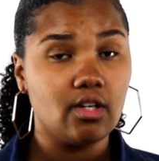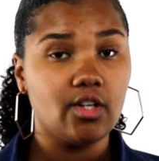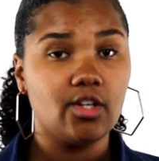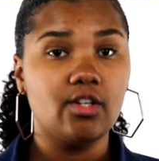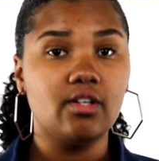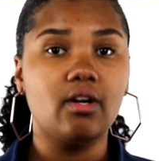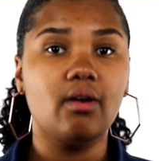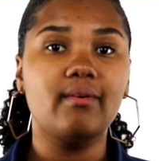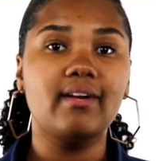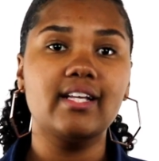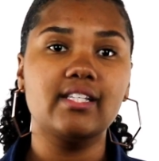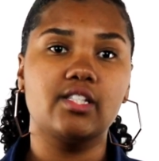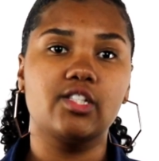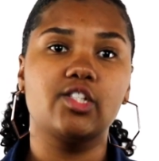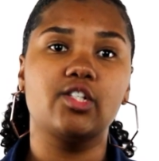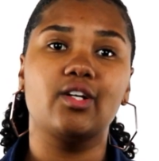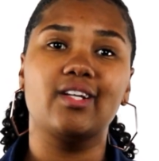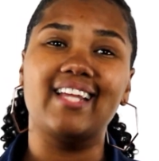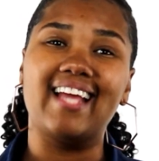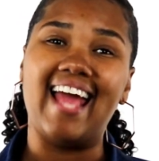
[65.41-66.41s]
You don't
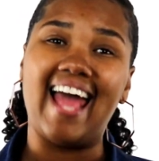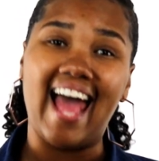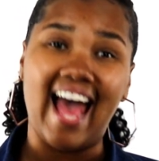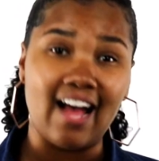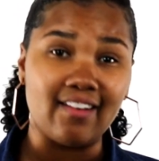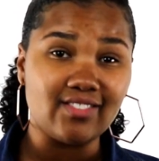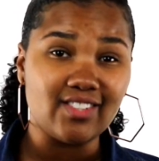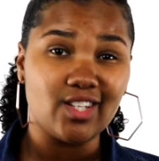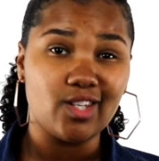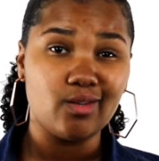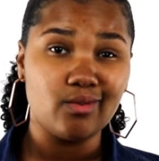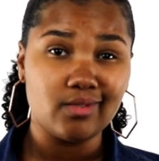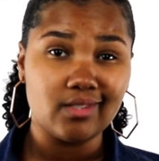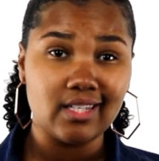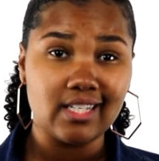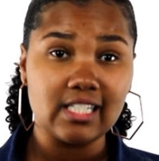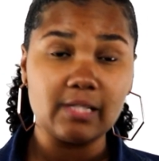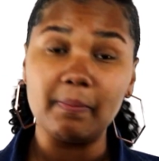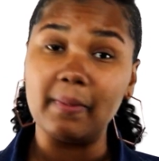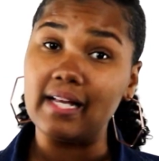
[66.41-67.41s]
necessarily have to use
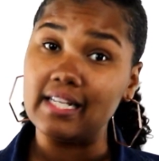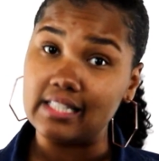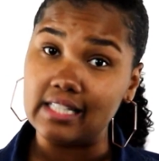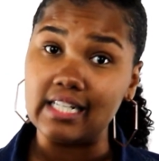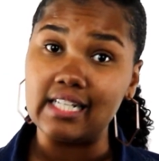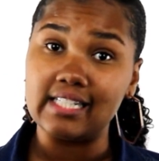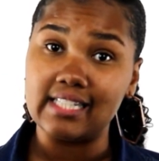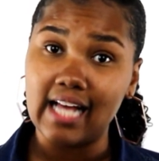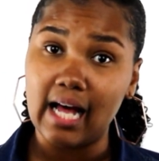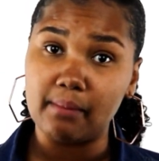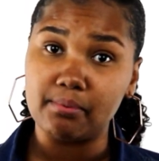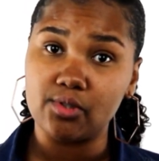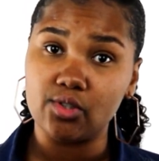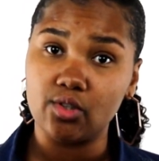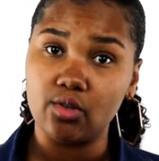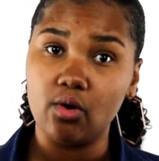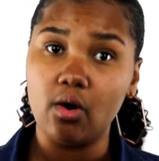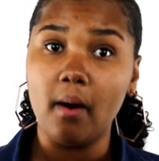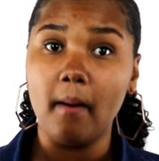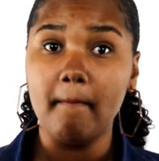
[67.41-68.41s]
this because it is
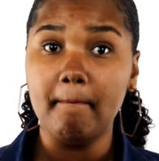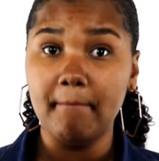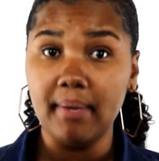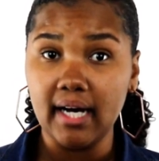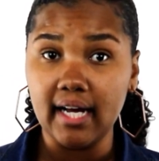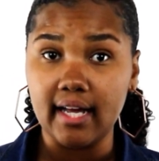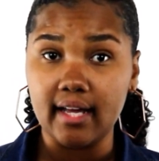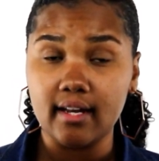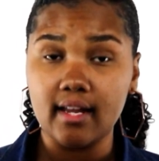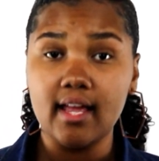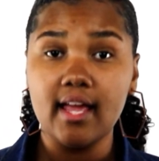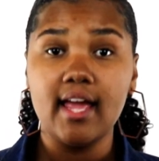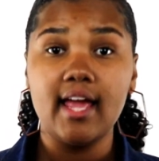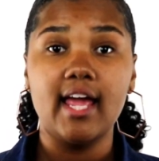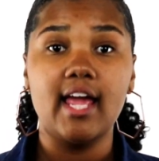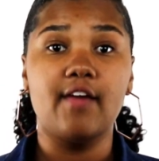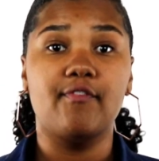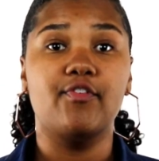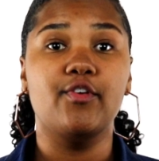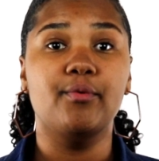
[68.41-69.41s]
optional, but
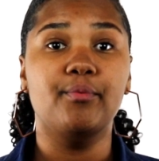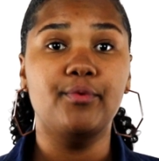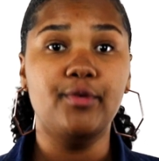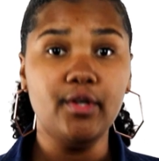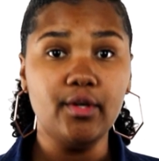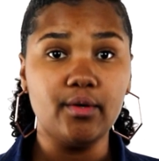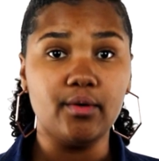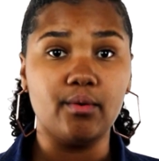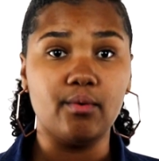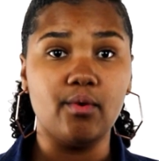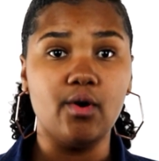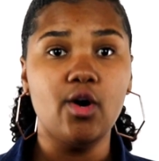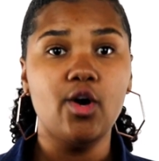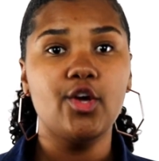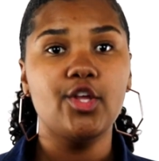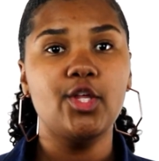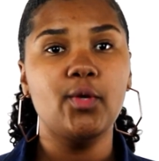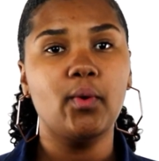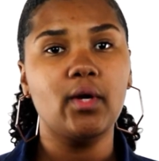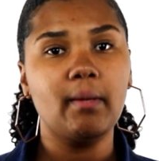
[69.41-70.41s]
if you do,
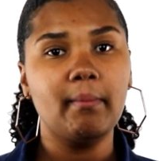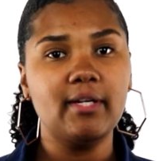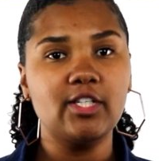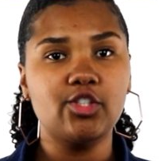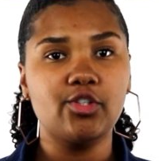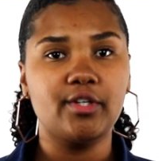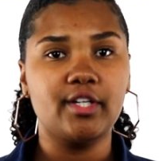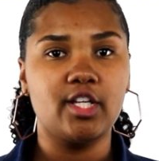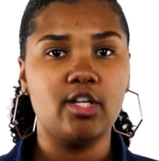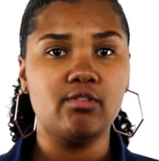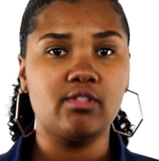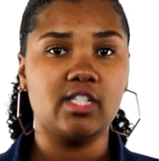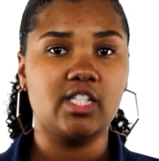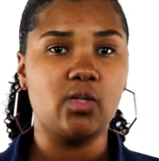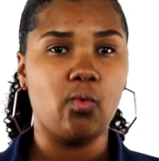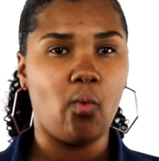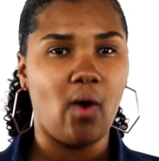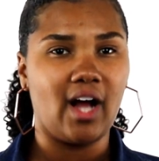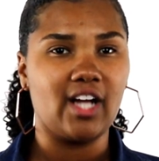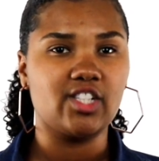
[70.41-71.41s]
you want to be sure to use it
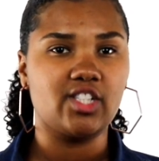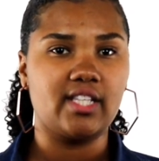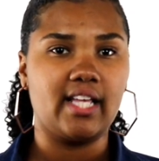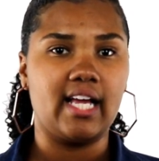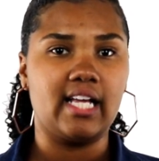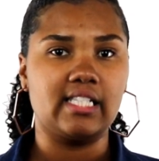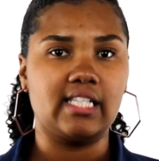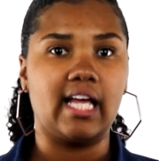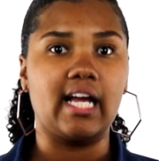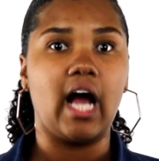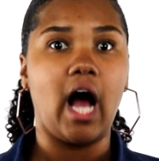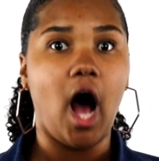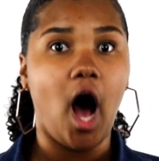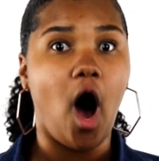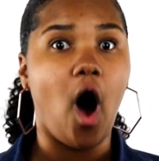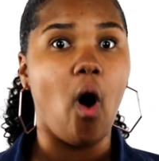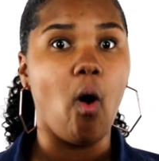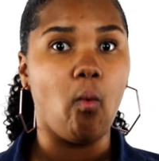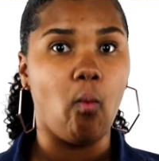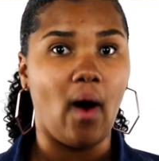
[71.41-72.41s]
to wash things like
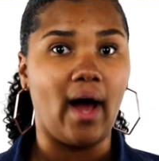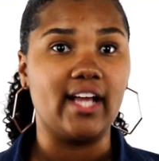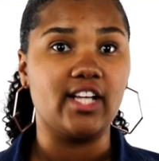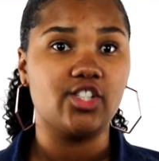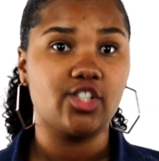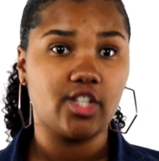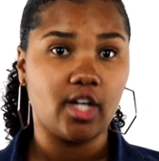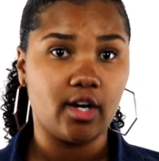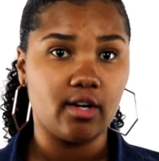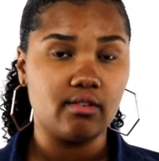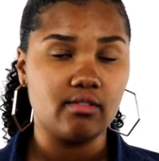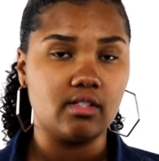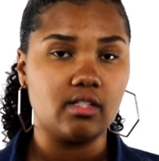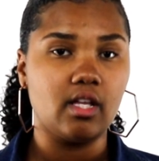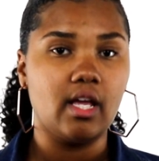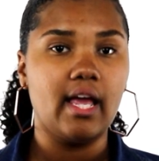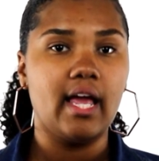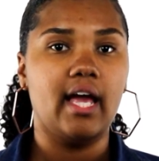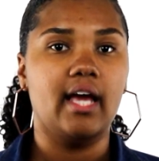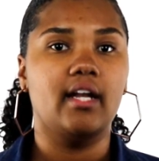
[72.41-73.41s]
all white shirts
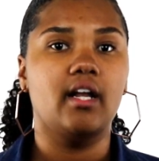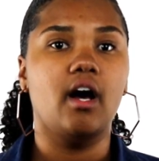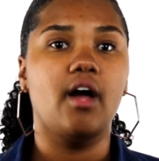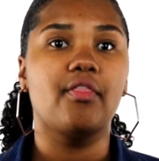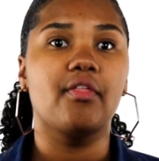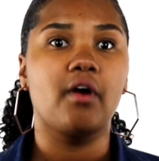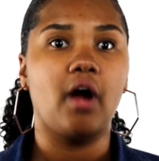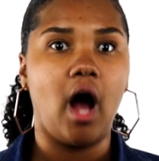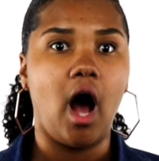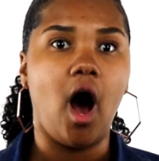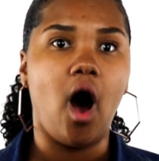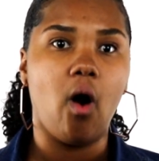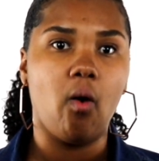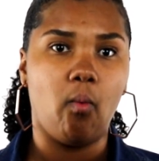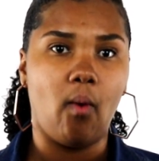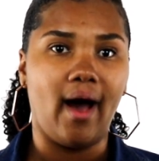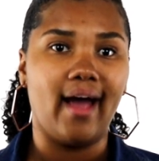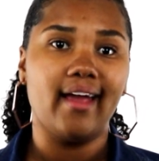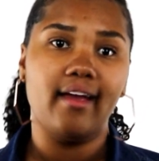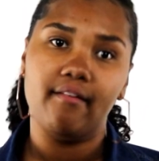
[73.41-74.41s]
and other all
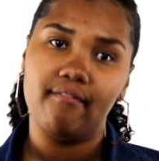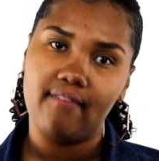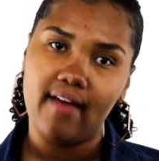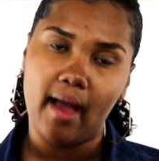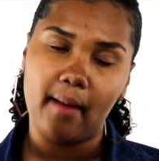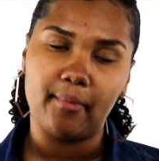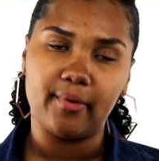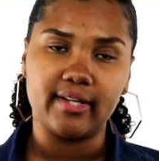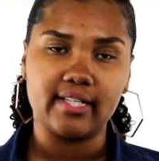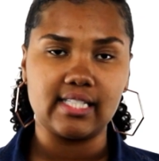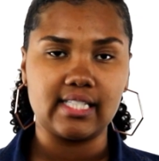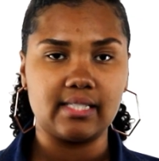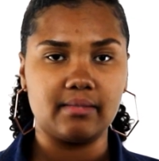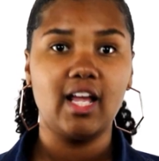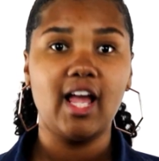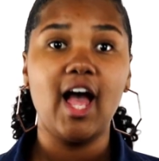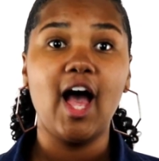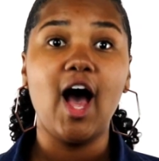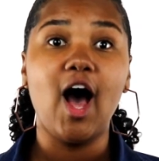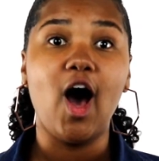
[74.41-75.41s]
white
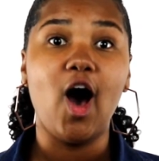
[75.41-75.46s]
fabrics.